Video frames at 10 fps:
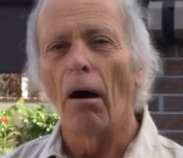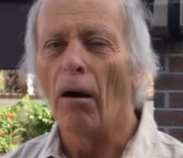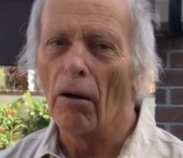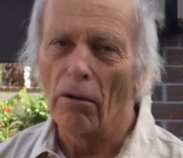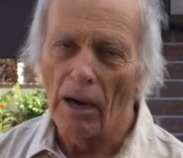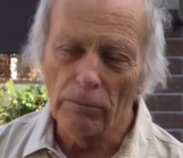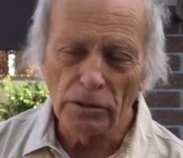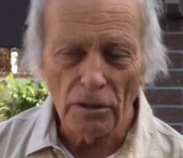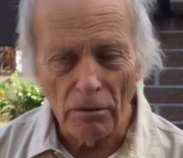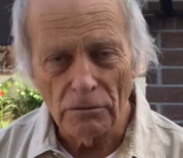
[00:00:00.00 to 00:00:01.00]
"Oh,
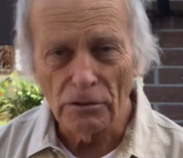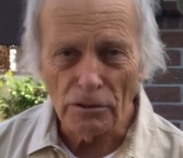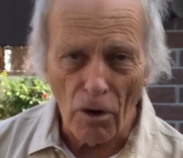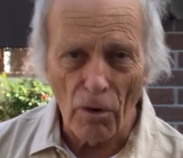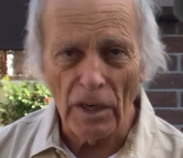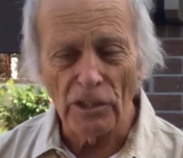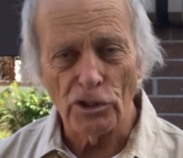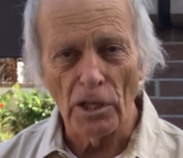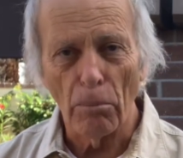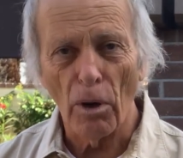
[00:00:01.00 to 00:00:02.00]
I'm so sorry."
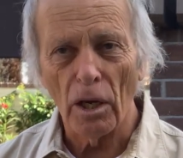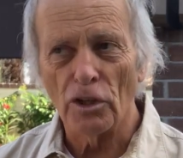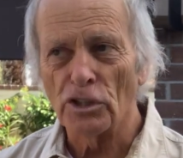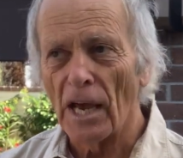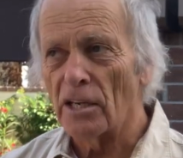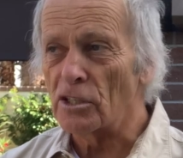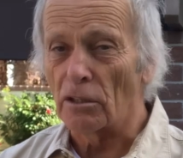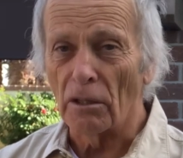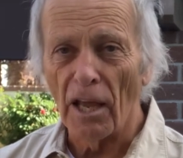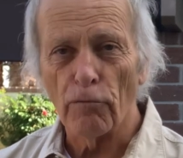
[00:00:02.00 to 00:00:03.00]
She apologized,
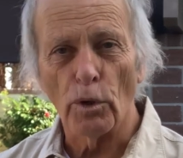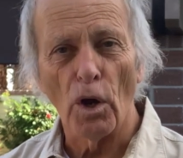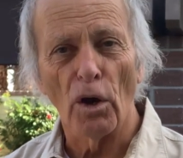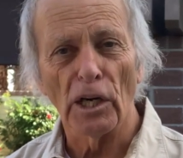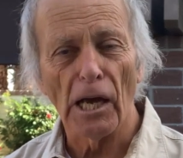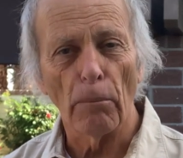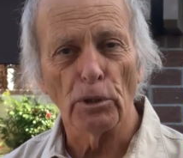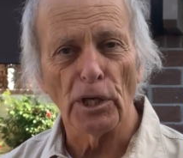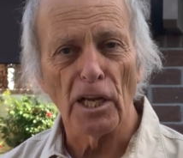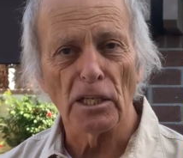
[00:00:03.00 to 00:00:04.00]
and life went on. A
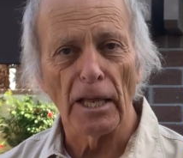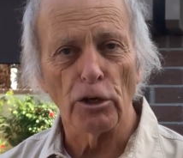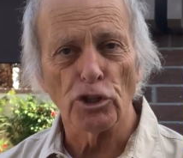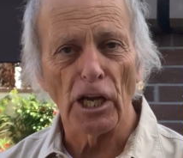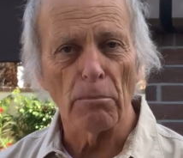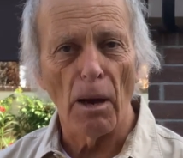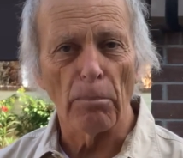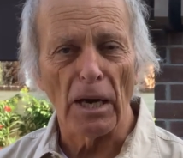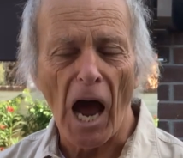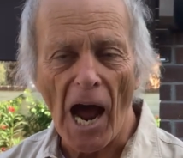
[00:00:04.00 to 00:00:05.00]
couple of days later, she came
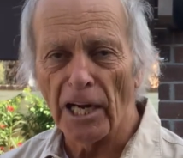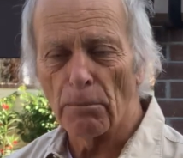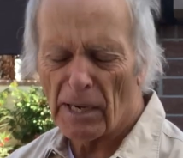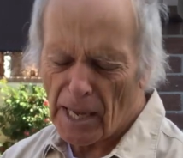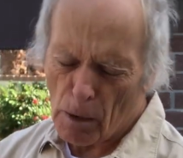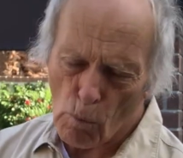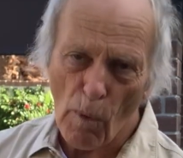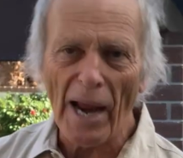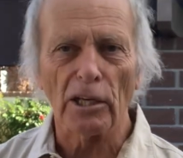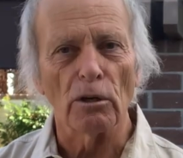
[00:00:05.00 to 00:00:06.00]
up behind him again and
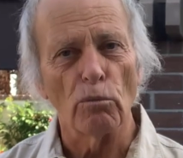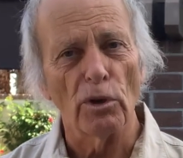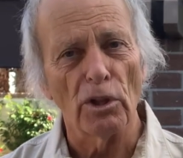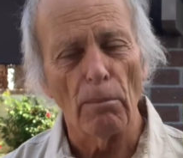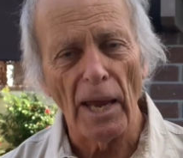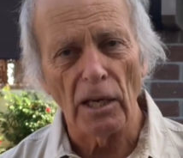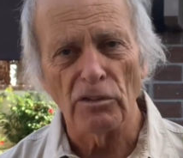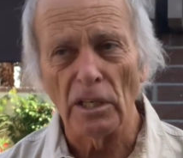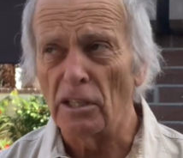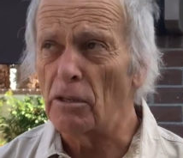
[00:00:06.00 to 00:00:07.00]
whacked him with a
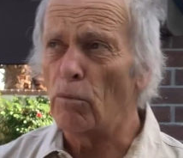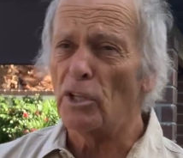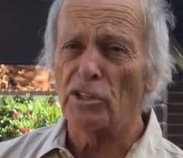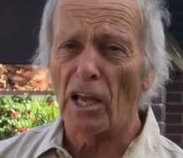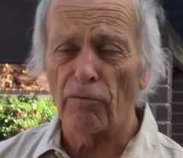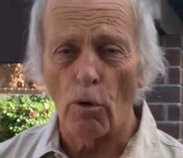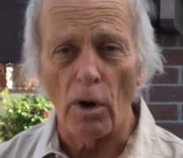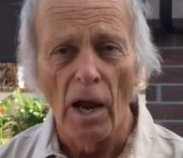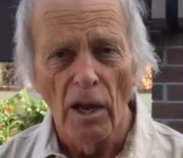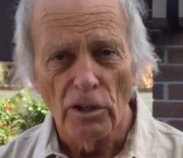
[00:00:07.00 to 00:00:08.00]
magazine. He said, "What's that
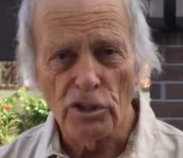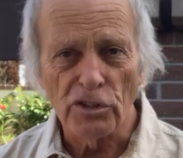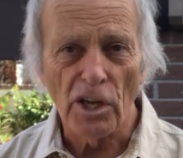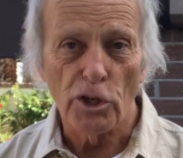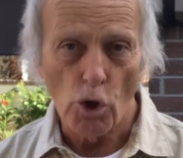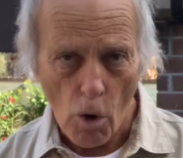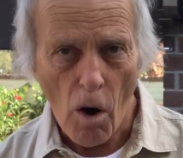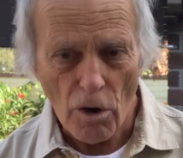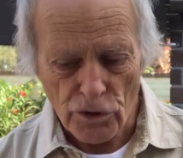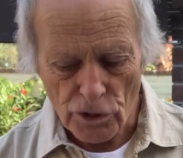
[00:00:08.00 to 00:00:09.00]
for?" She said, "Your
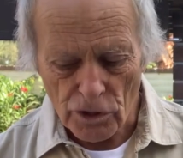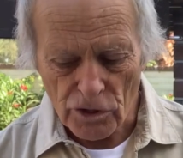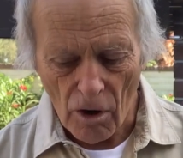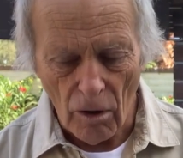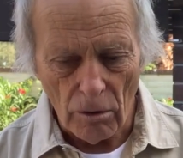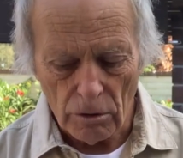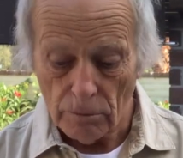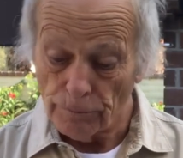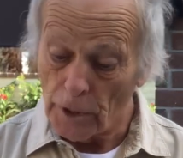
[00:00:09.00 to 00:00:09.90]
horse just called."